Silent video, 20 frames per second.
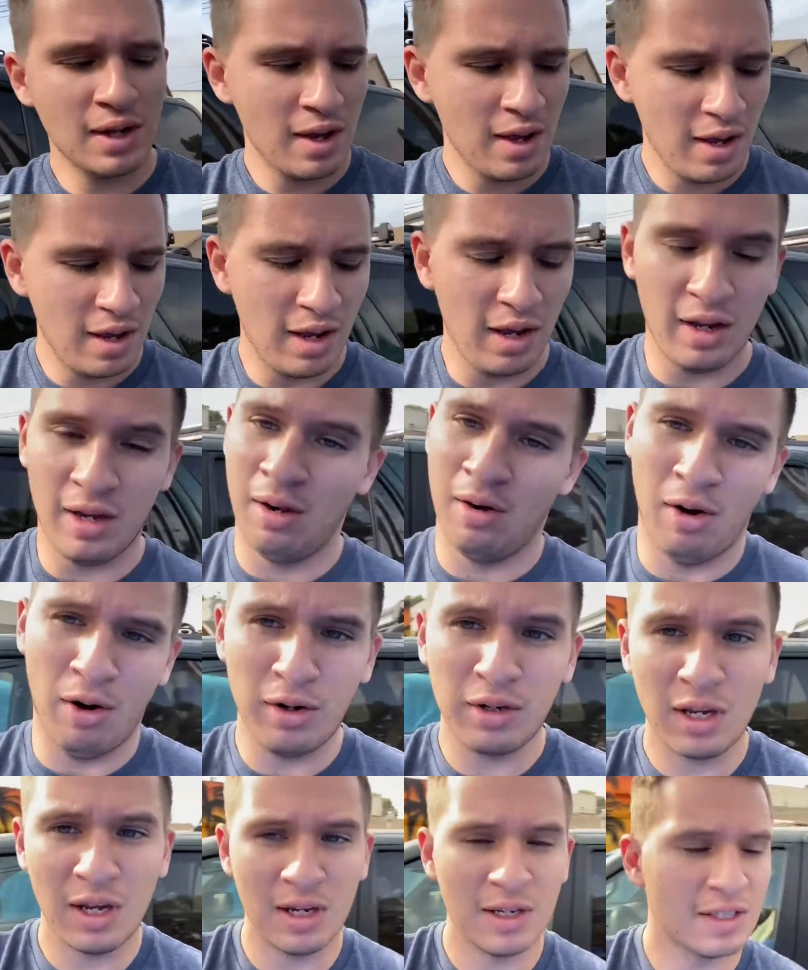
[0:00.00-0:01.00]
And in our
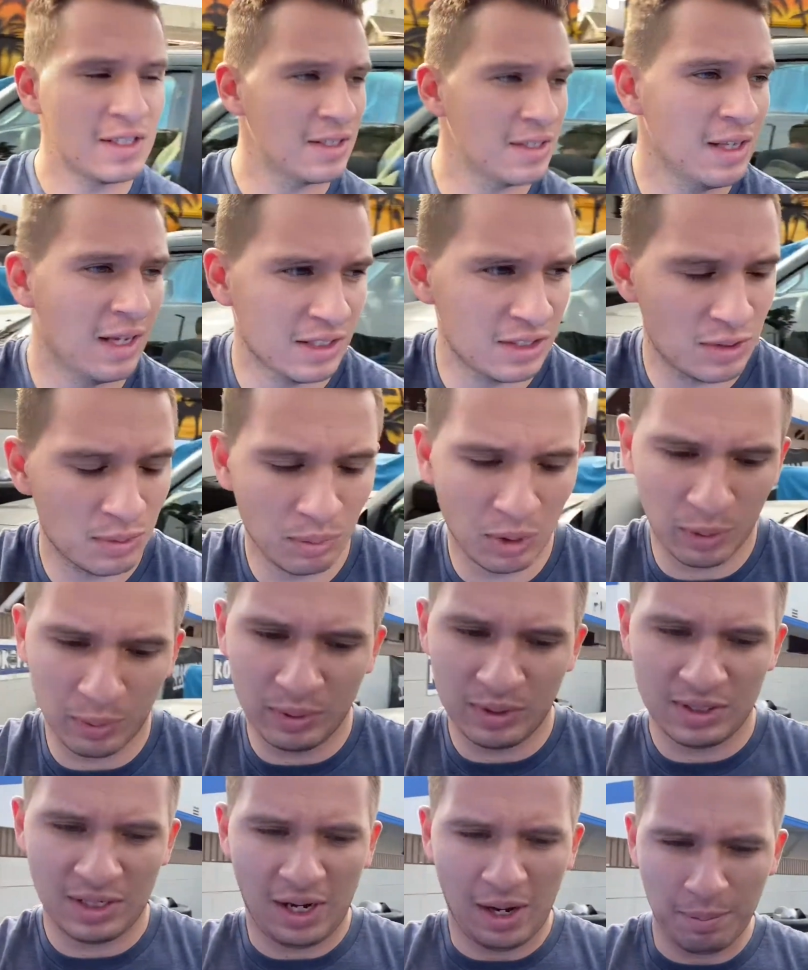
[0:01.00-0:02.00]
case, that's what
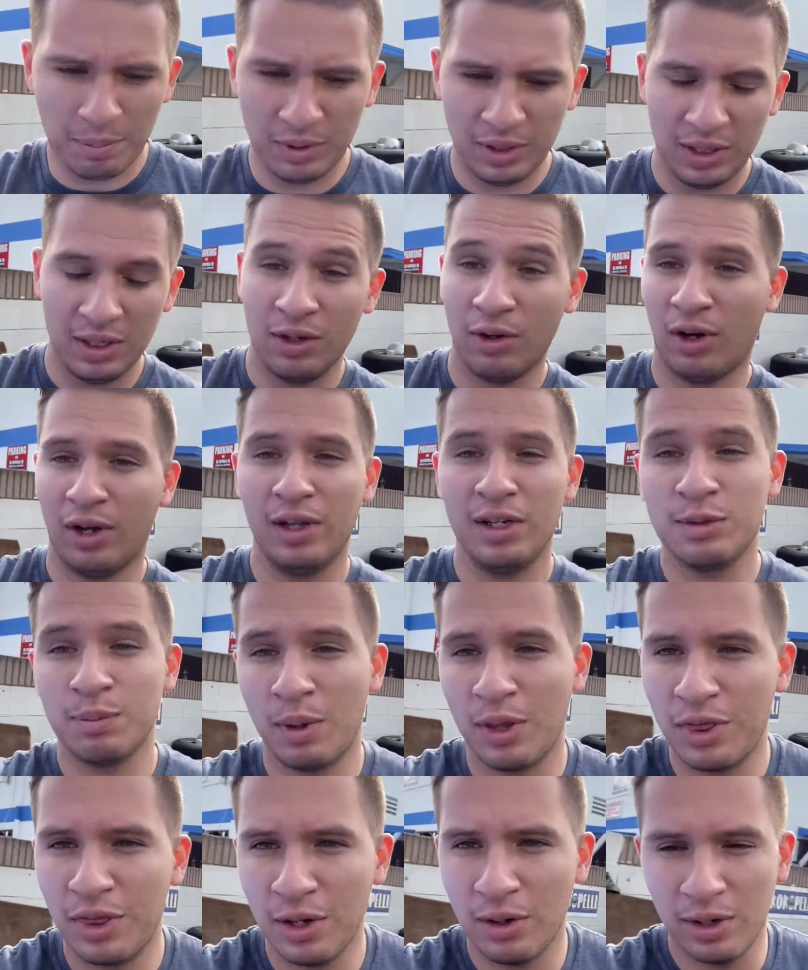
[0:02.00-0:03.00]
was happening, or at least my
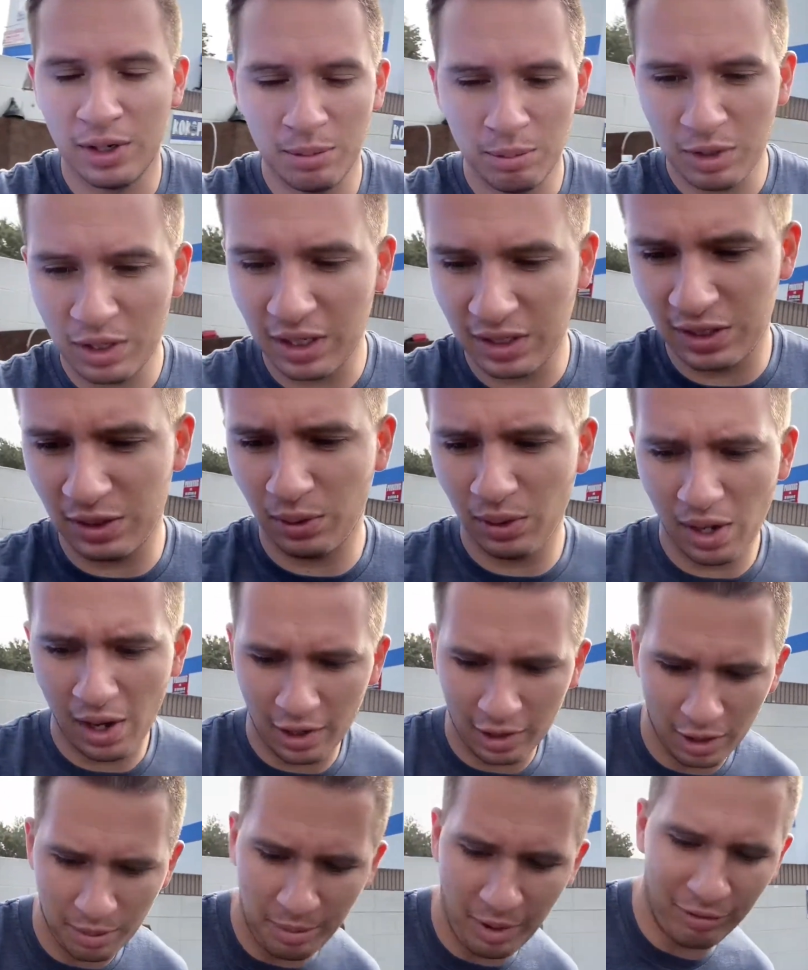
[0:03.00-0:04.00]
theory, because it would lock
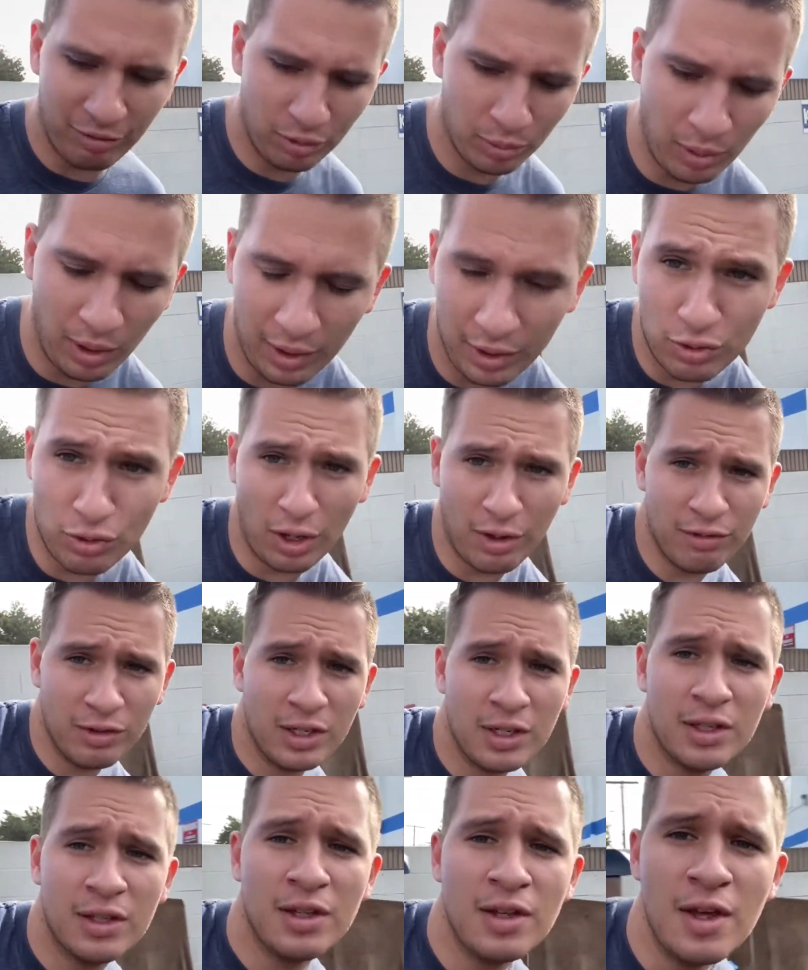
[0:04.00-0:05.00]
up after a while of driving
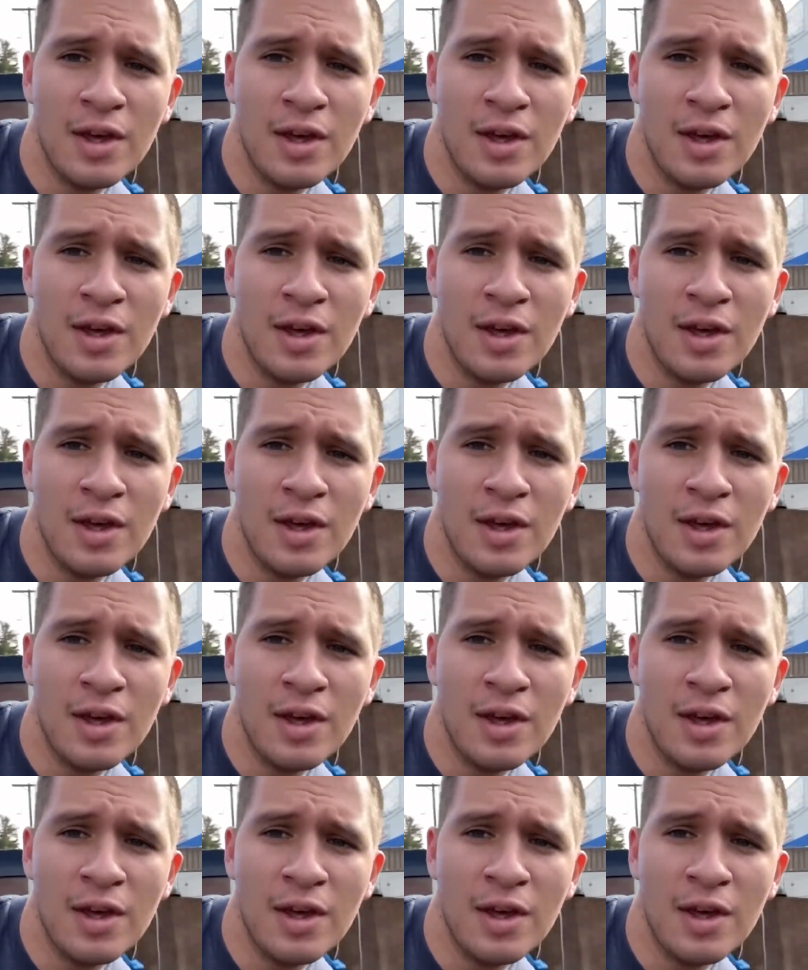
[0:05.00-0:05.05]
it.